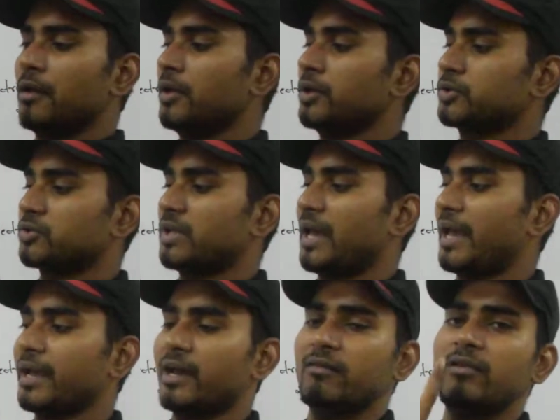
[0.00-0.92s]
So the
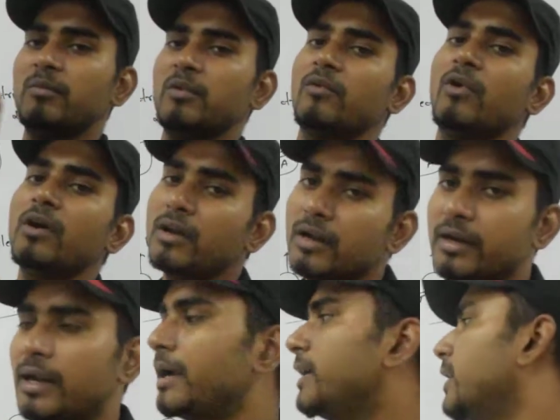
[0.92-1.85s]
angle will be what?
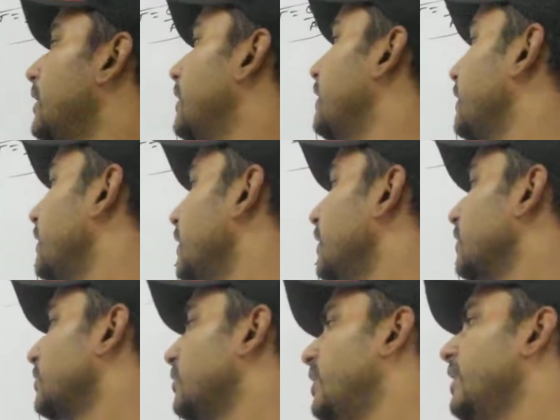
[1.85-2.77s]
90 degree.
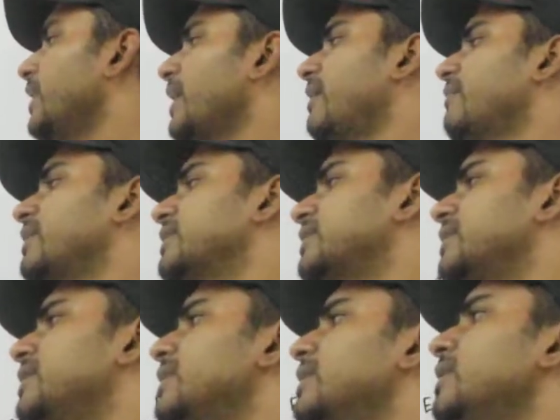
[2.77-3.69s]
So here I have
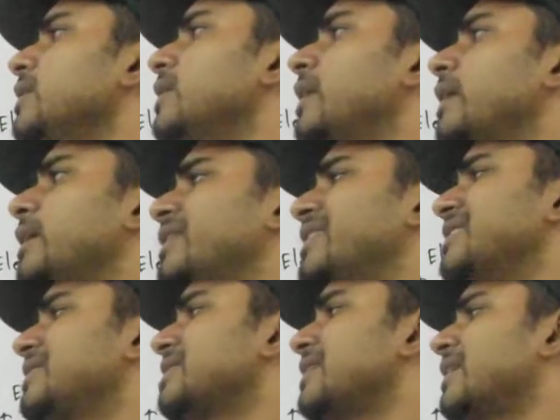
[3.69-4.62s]
considered
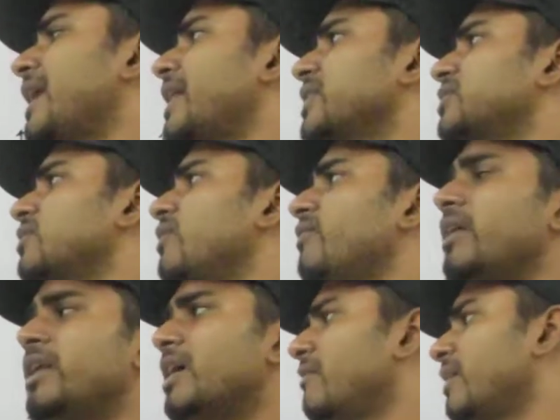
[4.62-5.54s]
this is the direction of
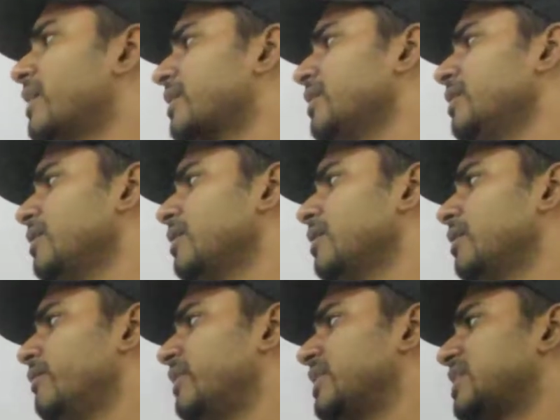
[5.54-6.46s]
area vector
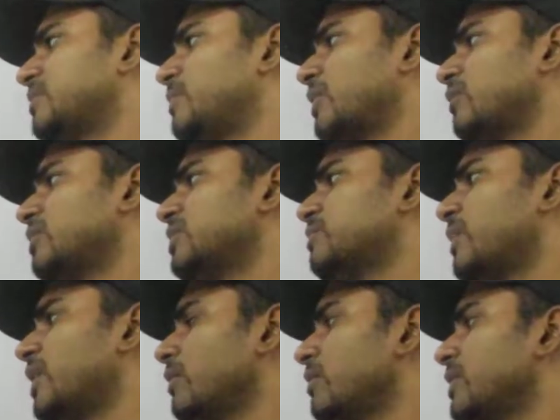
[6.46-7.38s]
with respect to this
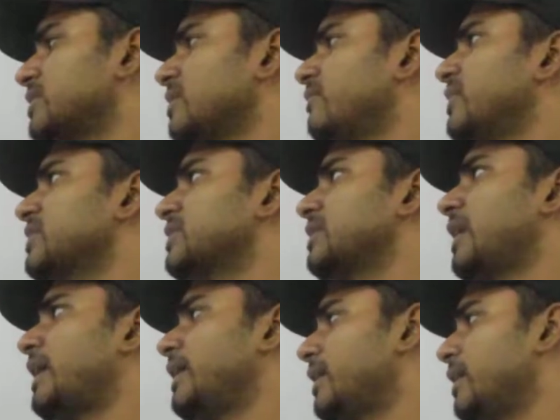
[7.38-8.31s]
particular surface, the